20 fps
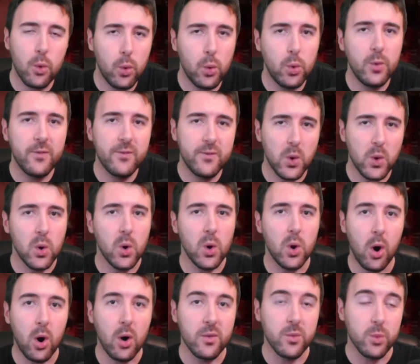all
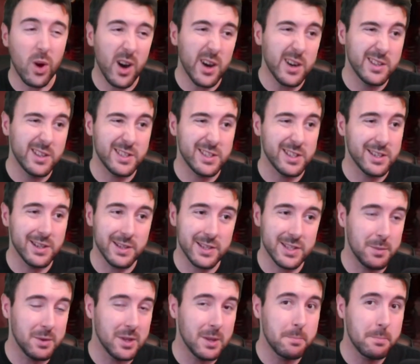4 of what I consider
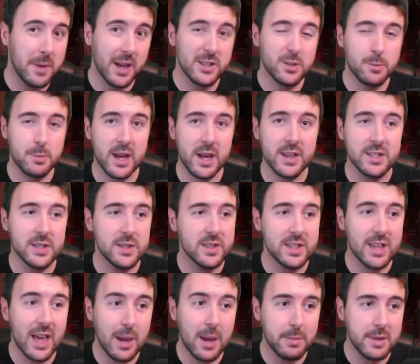some of the best players in
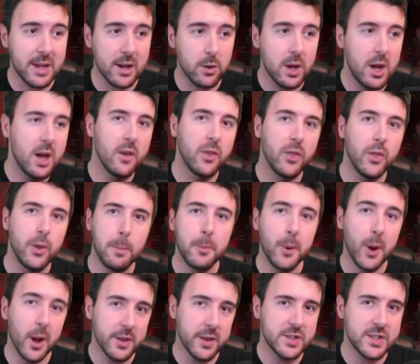this game now, the
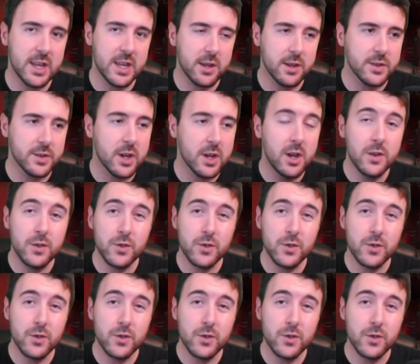Bloodseekers.